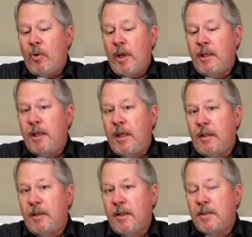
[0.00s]
going to
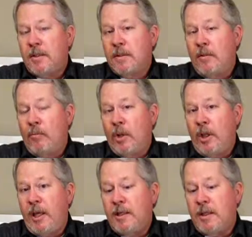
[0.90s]
hit this
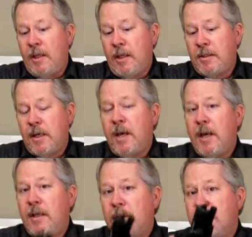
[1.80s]
release, and this
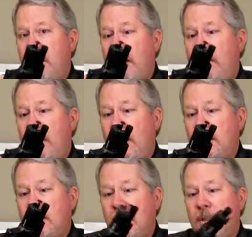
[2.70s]
gun is
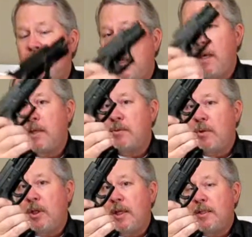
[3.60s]
ambidextrous. It has a
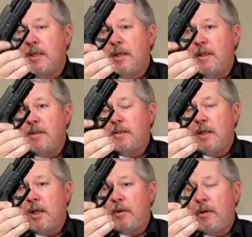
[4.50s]
release on this
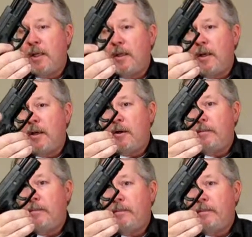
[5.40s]
side right there,